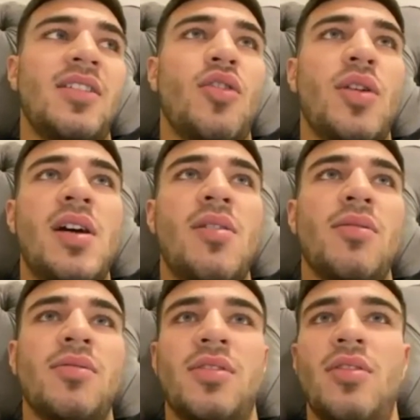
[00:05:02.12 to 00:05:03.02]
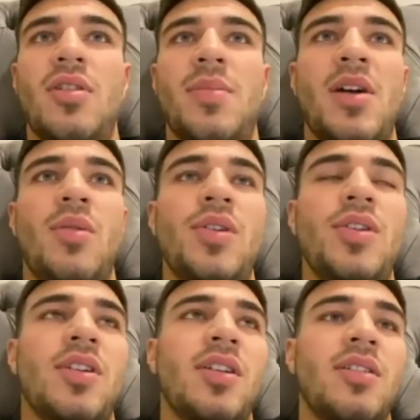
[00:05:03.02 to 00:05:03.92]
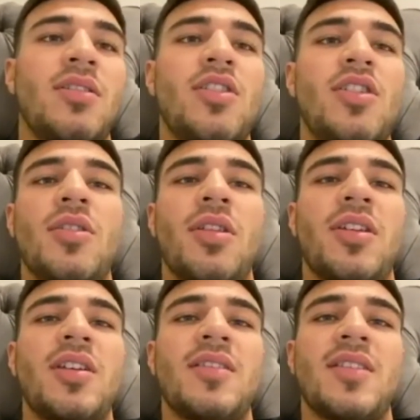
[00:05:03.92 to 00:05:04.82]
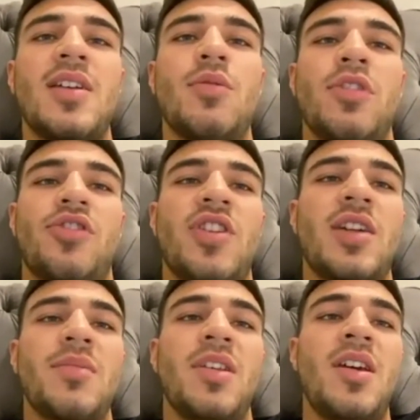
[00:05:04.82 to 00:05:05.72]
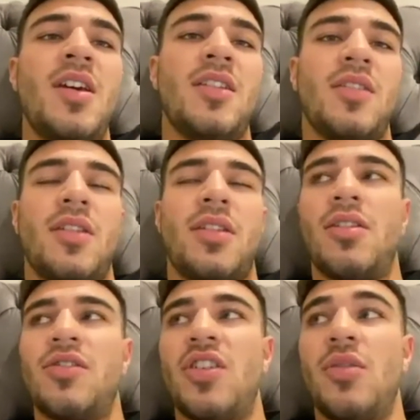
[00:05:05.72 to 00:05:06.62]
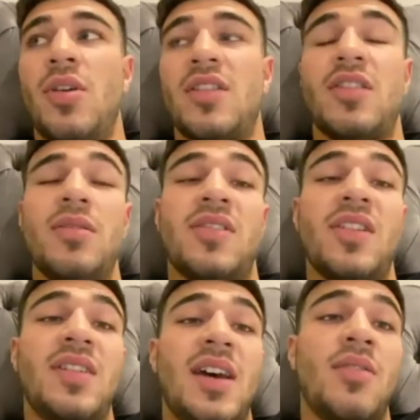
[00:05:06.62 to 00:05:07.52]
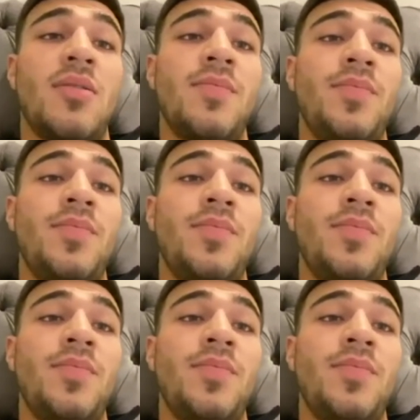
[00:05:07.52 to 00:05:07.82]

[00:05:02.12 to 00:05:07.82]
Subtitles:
going out, doing a bit of work and doing other things, that it would distract me. So I thought, you know what, I'd sooner sit it out.